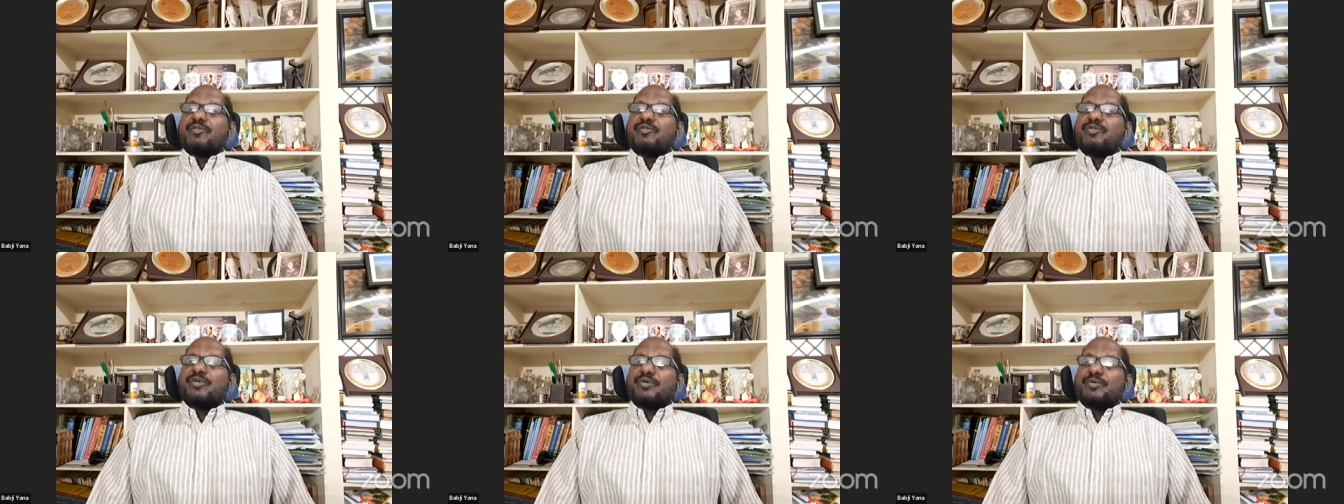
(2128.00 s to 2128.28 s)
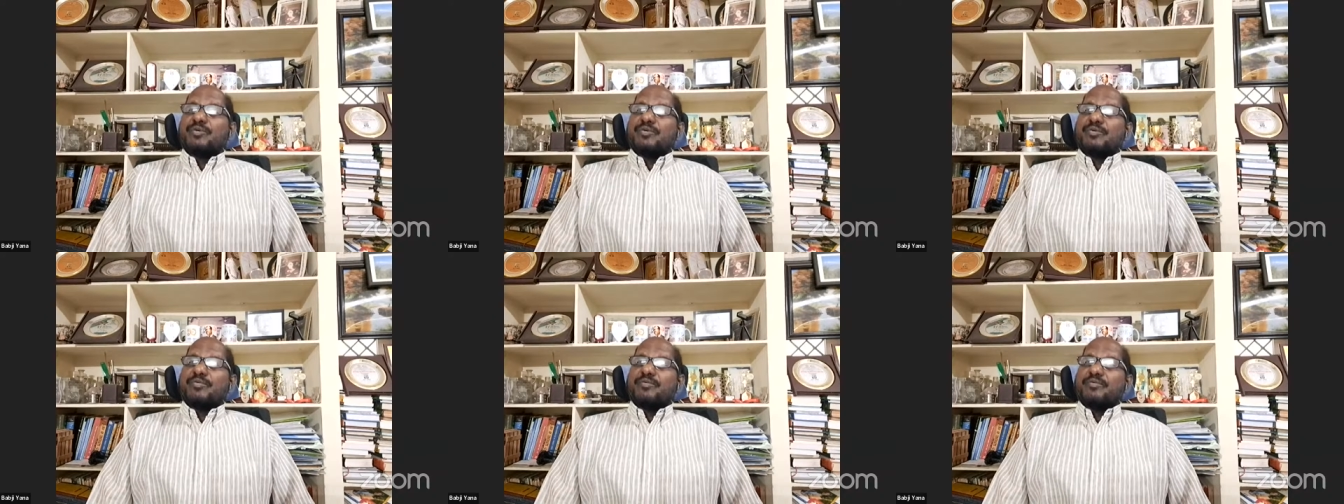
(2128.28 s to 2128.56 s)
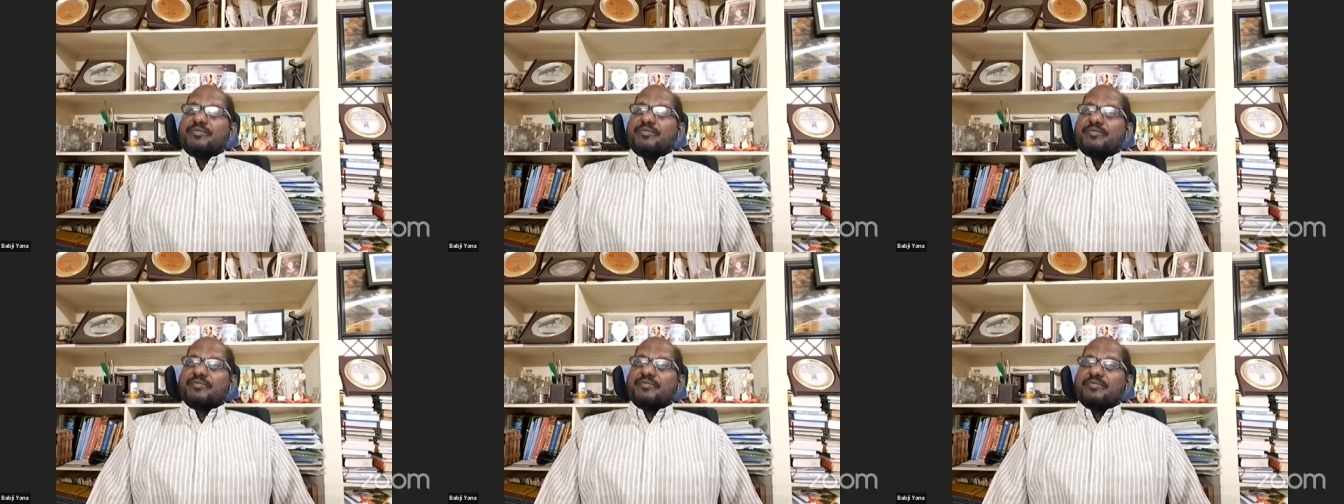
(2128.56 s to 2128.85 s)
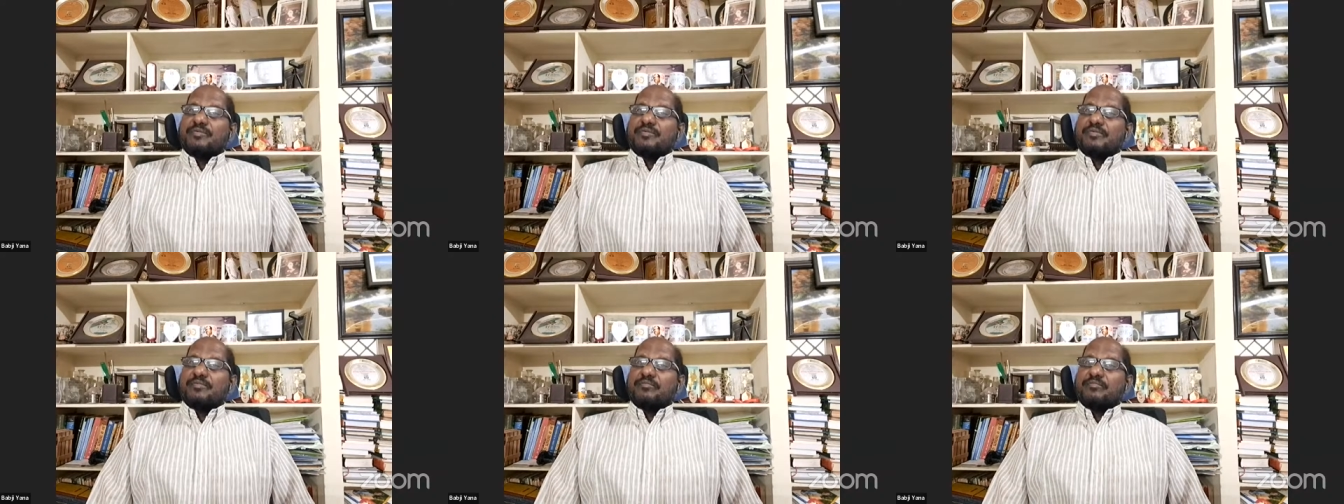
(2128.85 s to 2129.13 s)
So
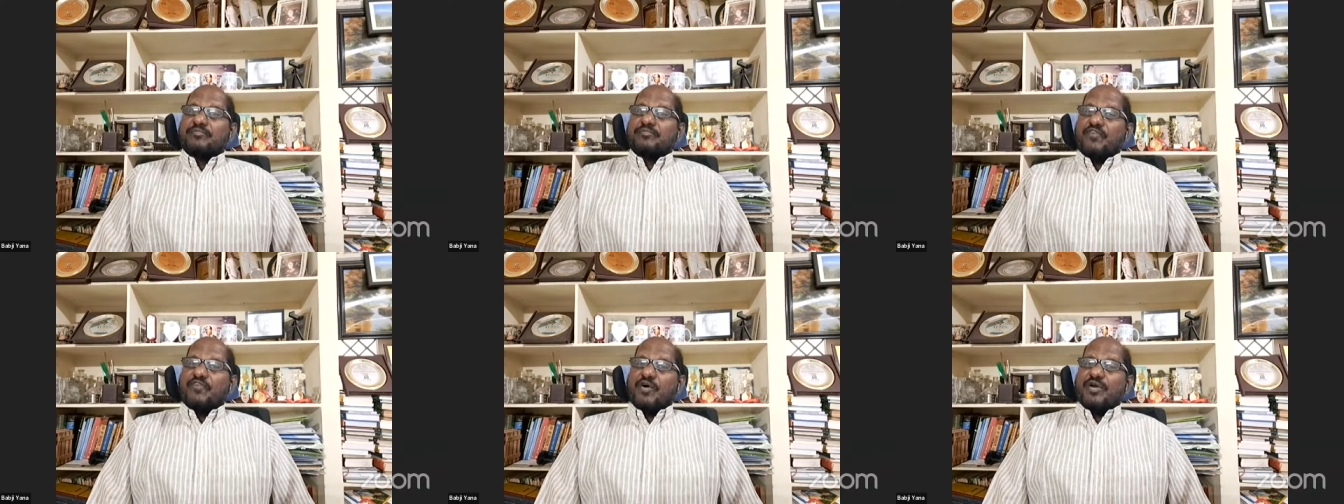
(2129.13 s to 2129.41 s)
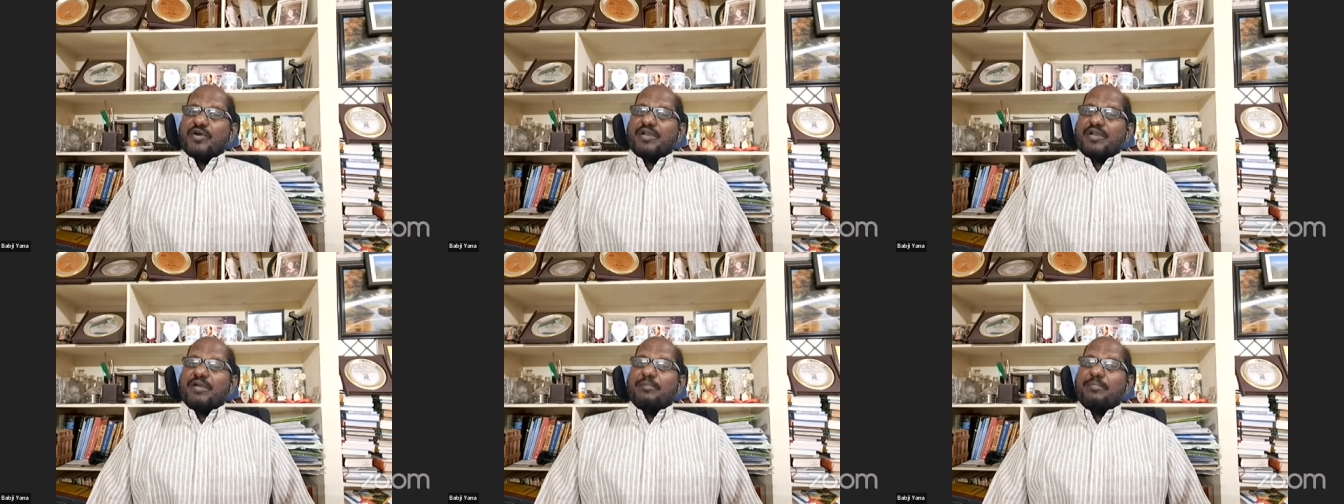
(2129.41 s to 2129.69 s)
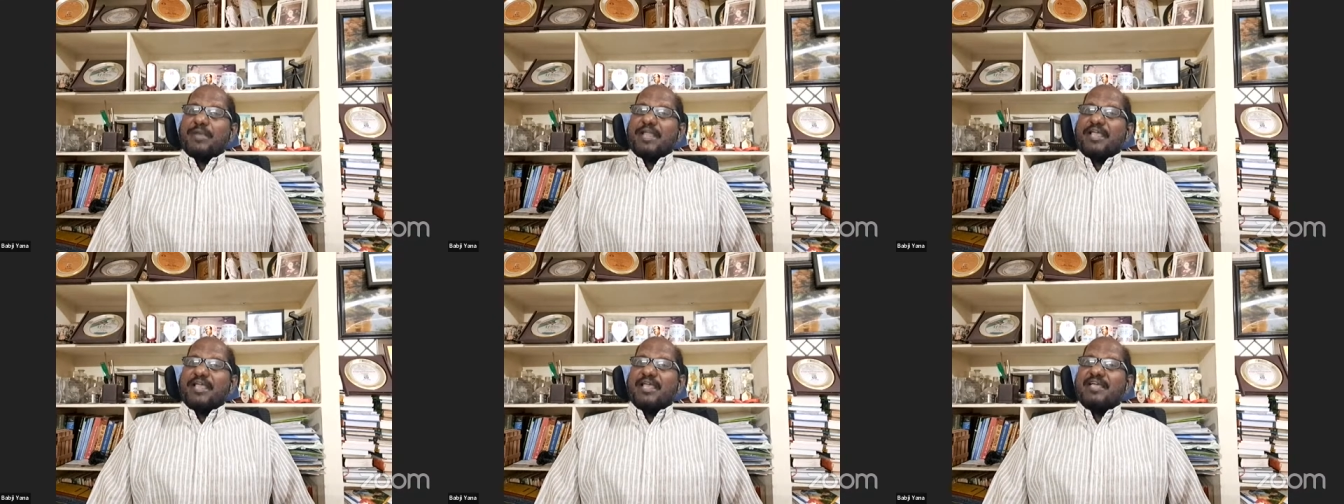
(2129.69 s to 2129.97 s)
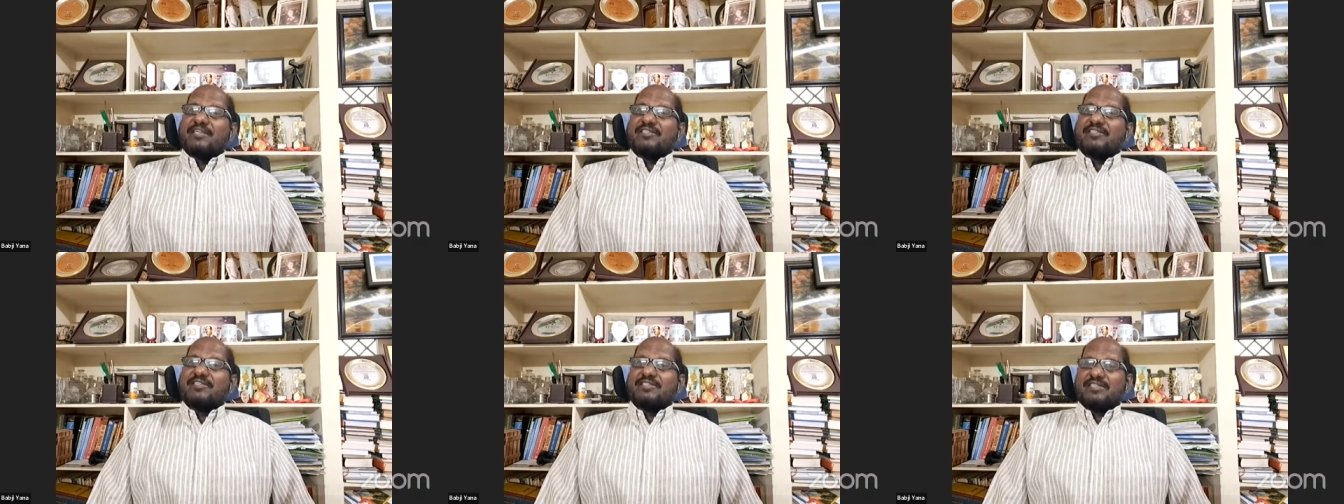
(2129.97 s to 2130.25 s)
foreign
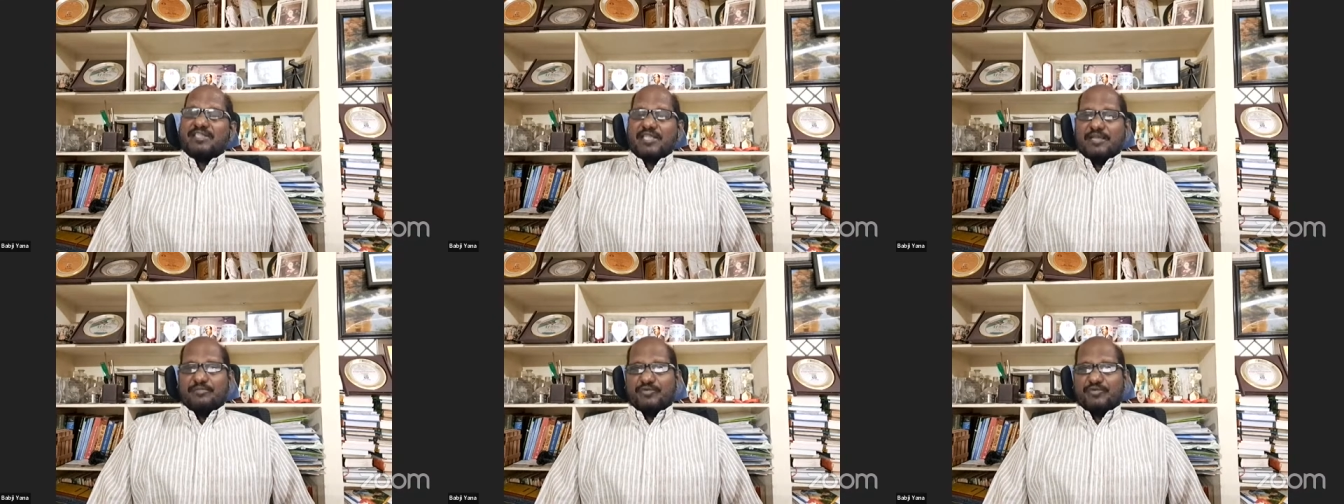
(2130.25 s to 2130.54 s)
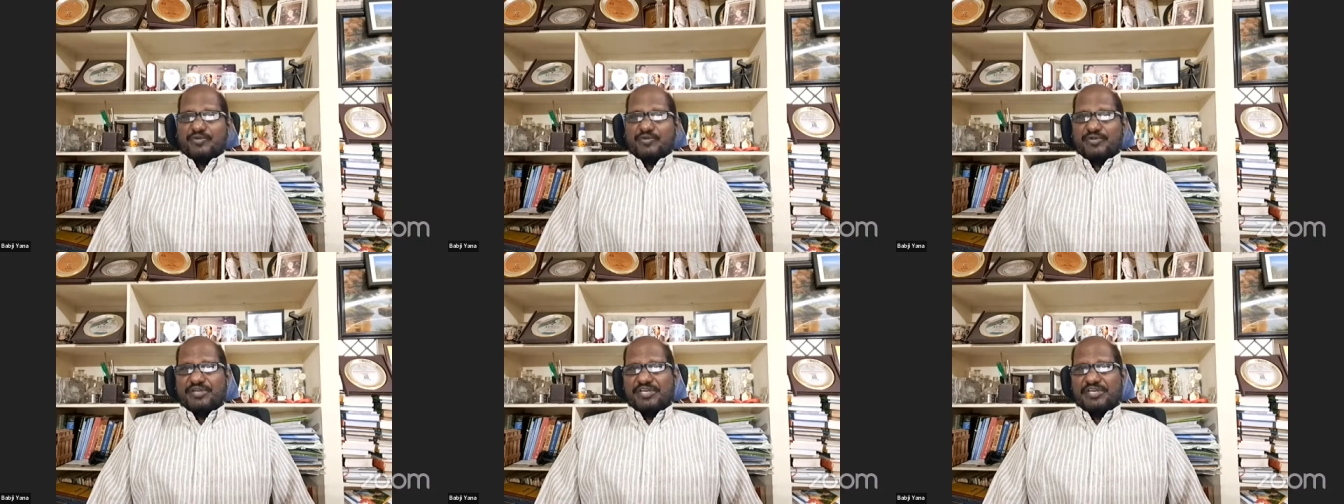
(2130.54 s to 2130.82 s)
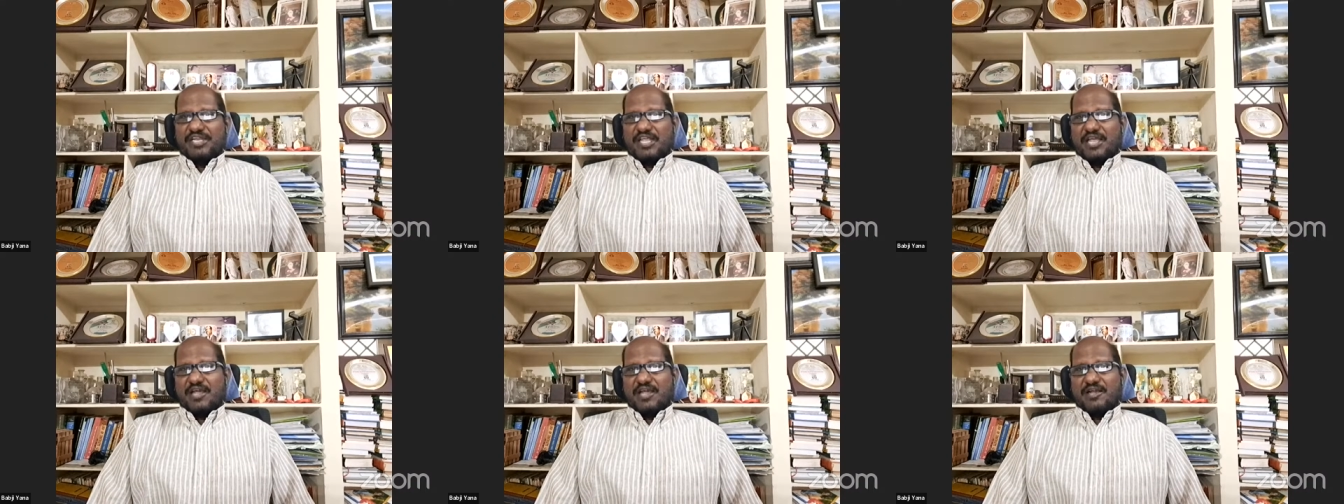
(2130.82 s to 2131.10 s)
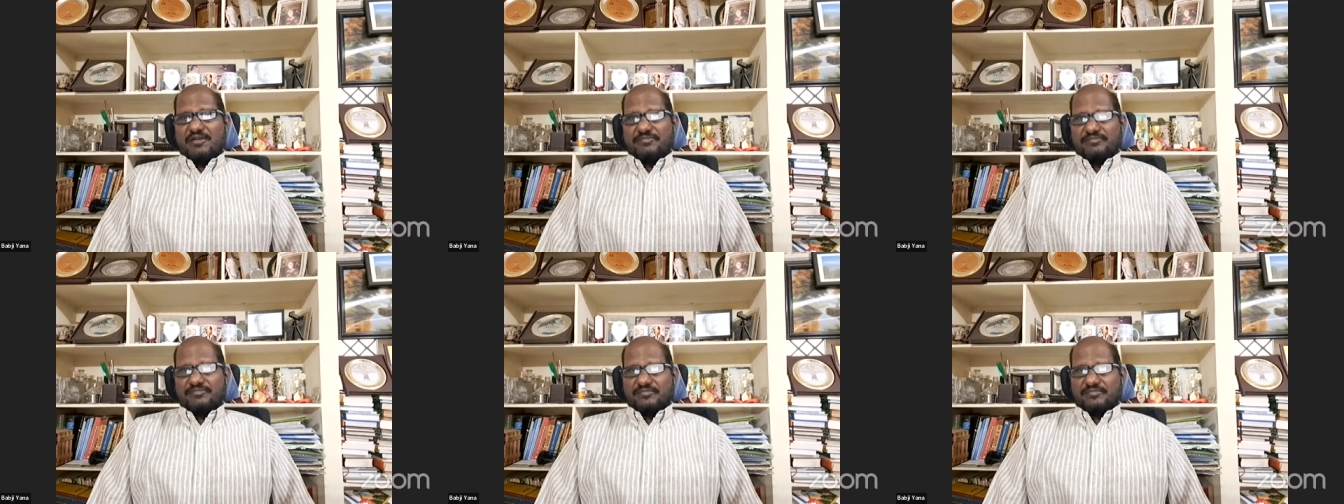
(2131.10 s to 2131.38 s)
players came to
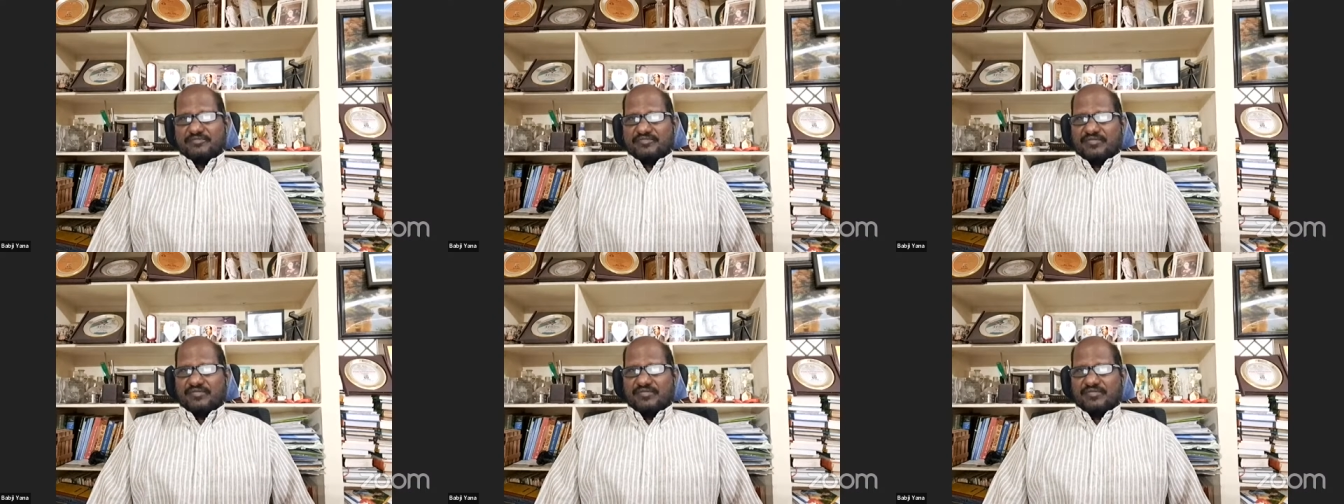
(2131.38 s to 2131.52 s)
India